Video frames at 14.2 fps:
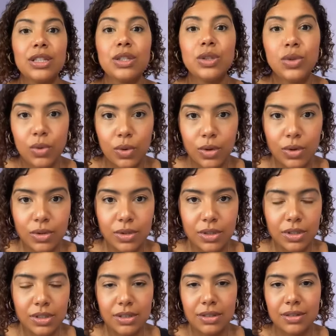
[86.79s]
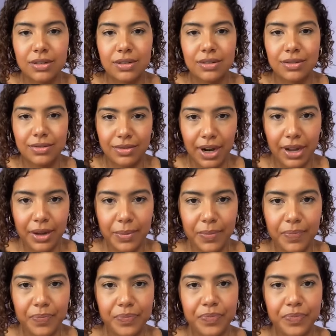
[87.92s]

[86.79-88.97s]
tools, right?